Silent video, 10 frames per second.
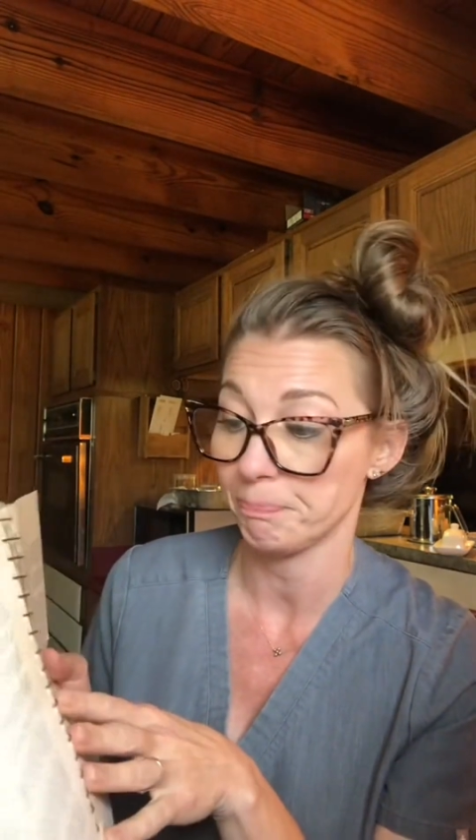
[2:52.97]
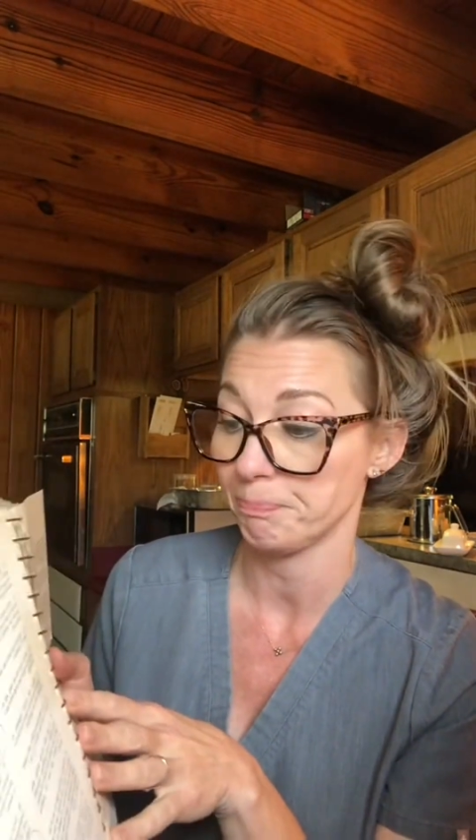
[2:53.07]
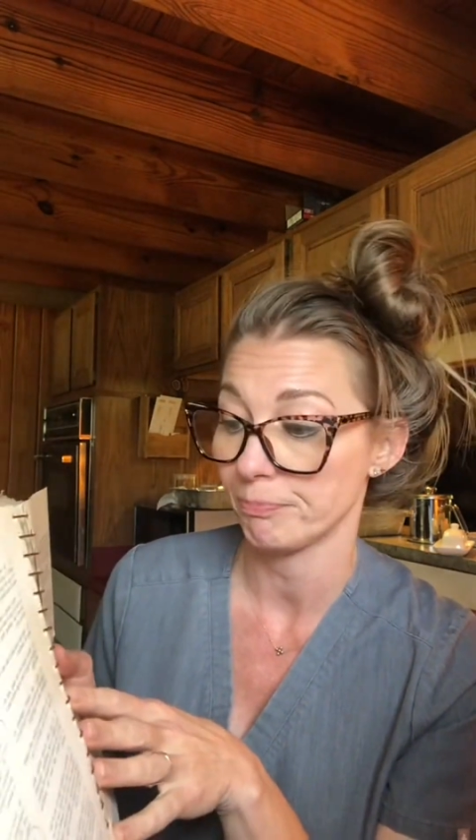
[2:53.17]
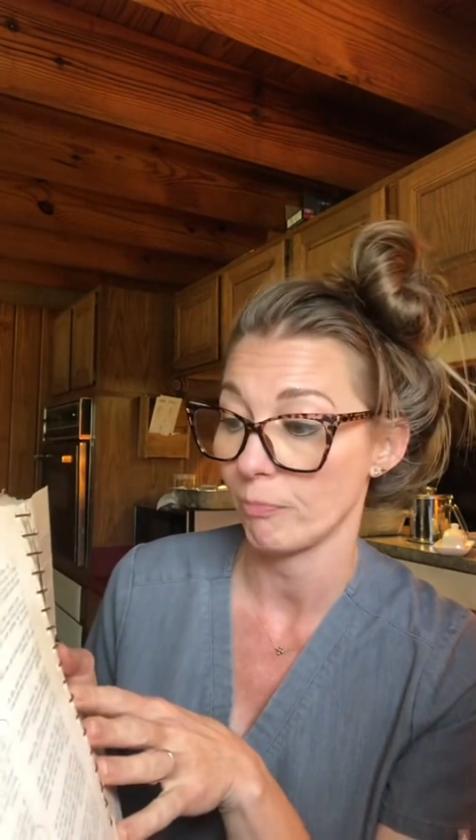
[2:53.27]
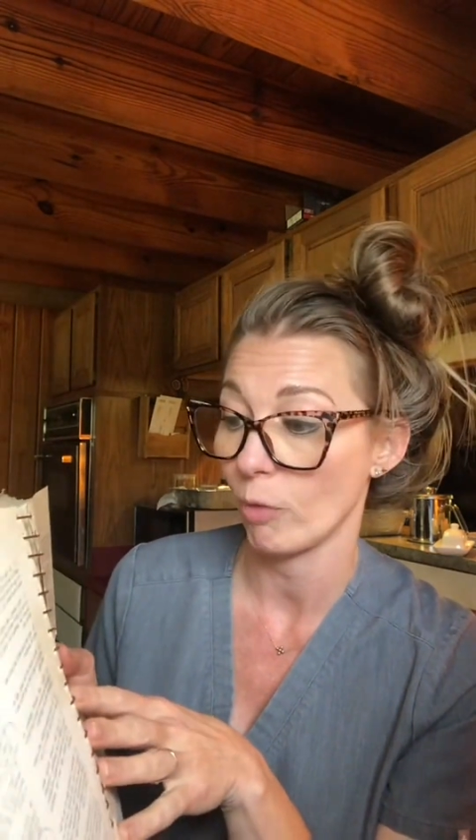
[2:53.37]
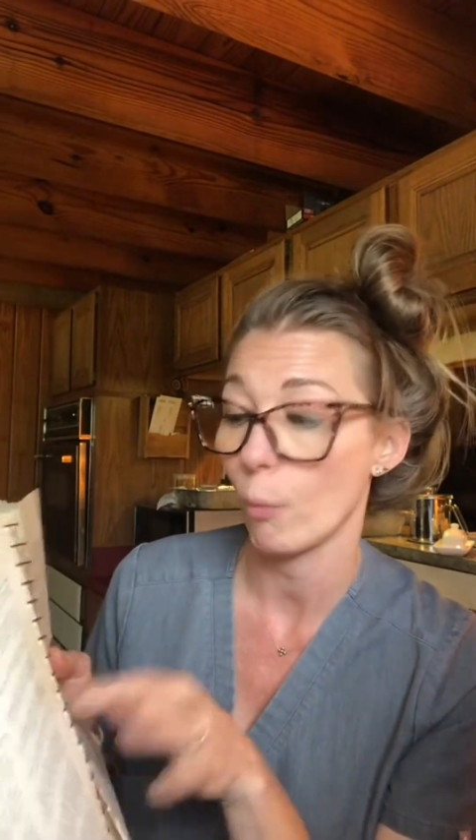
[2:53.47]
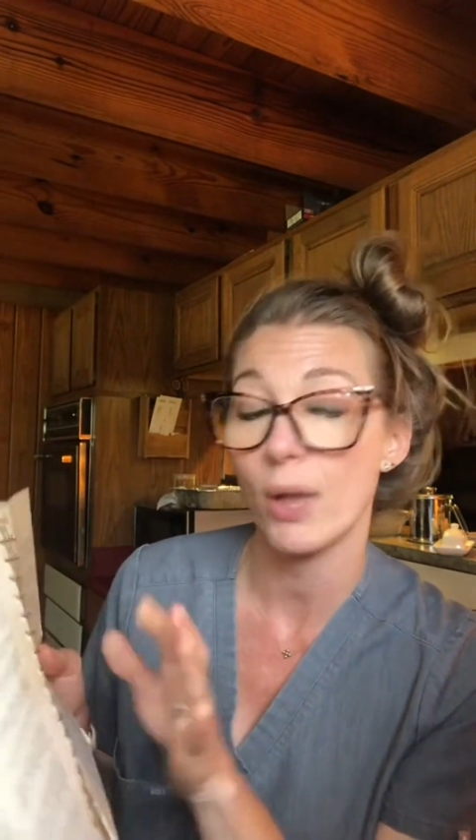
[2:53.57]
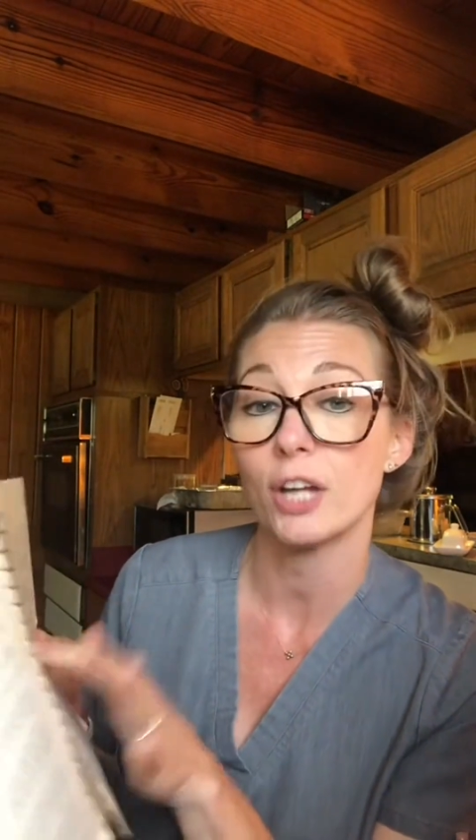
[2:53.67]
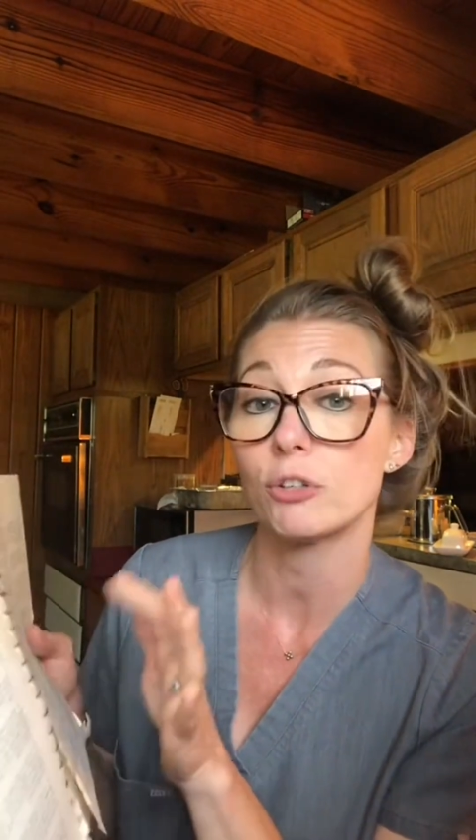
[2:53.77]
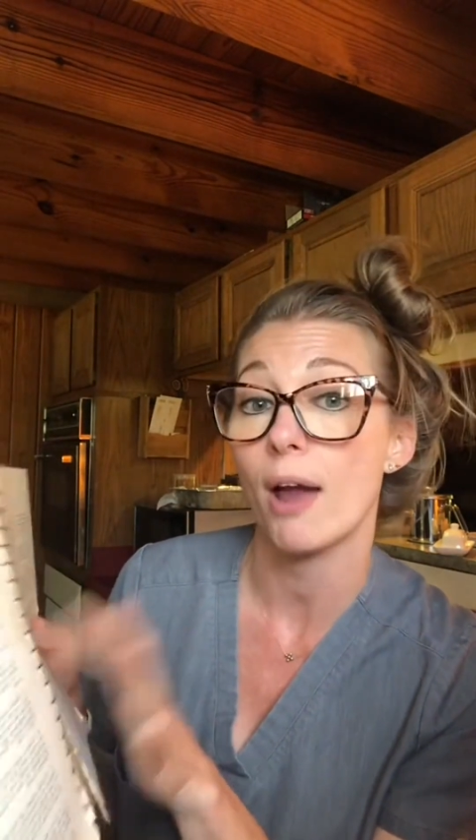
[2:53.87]
We got to try
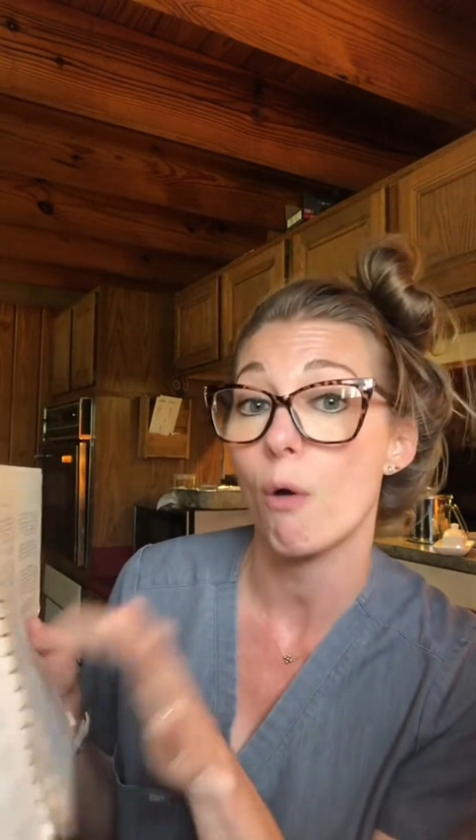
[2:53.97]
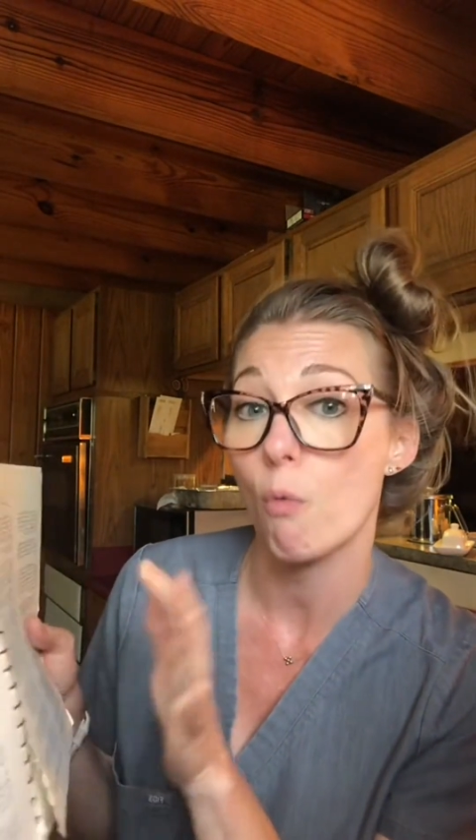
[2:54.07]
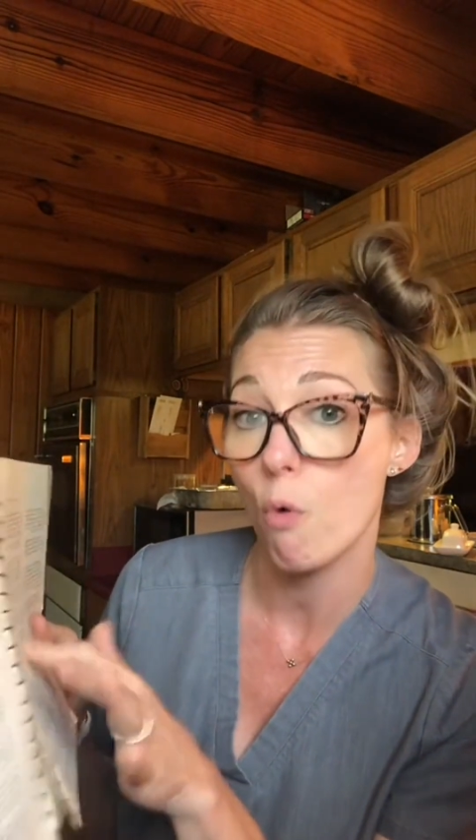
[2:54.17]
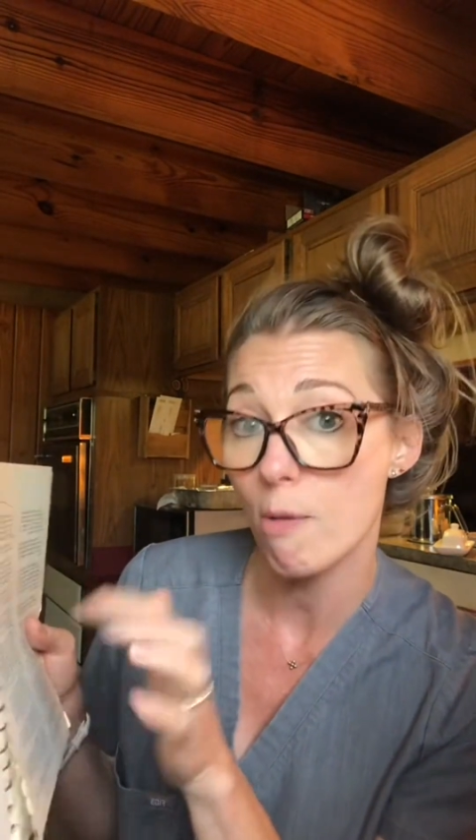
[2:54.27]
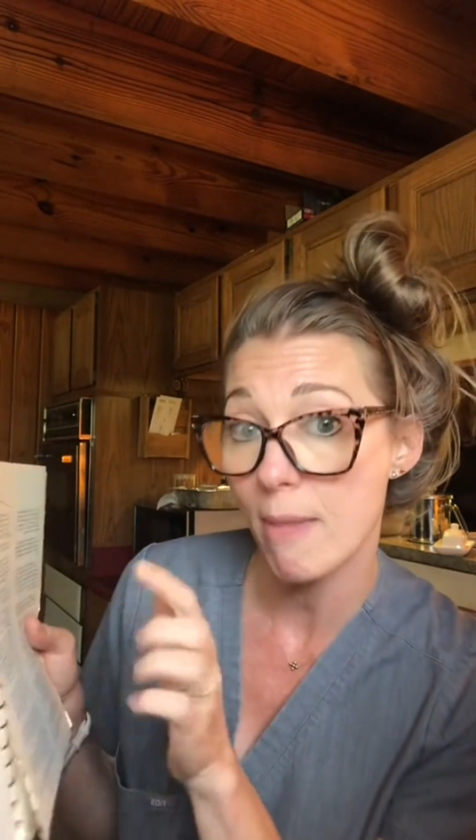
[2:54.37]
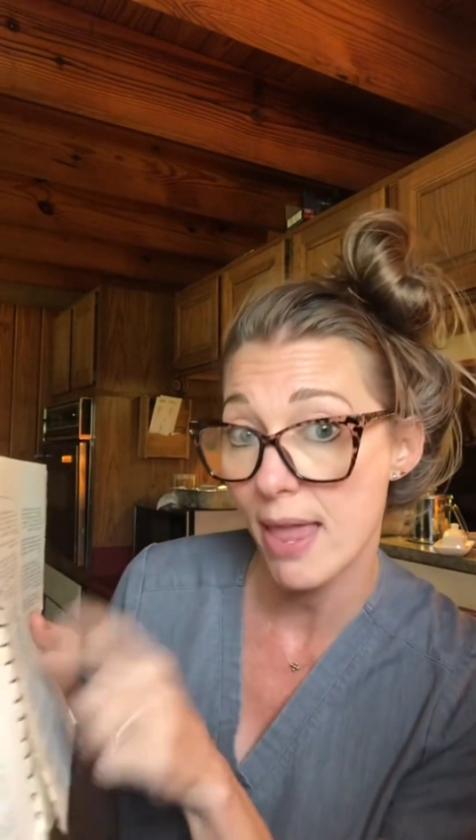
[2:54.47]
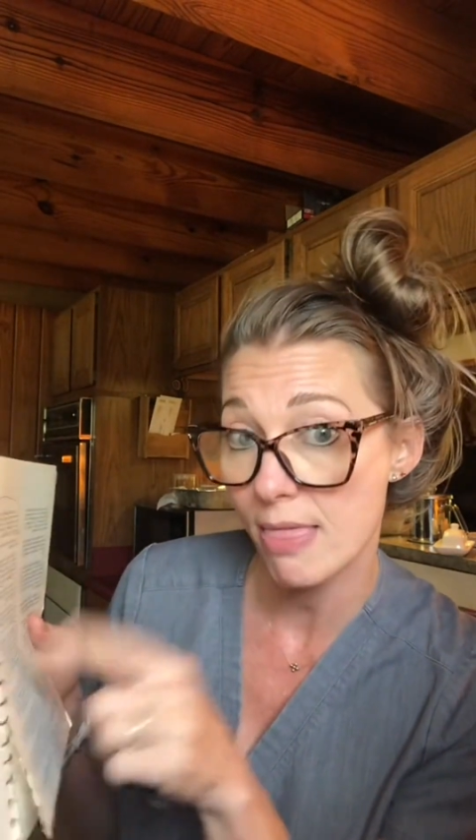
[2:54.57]
warming that